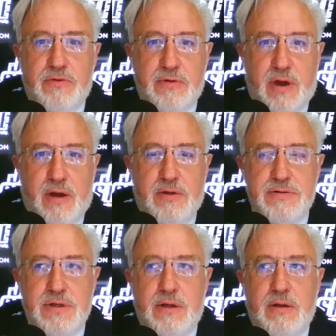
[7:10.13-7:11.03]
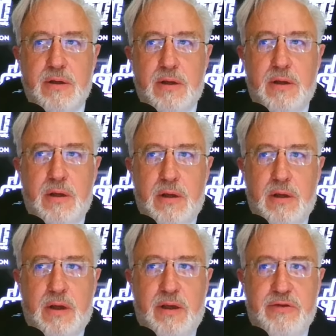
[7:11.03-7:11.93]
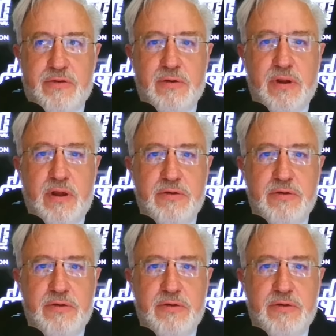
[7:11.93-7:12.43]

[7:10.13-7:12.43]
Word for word: physiology. He certainly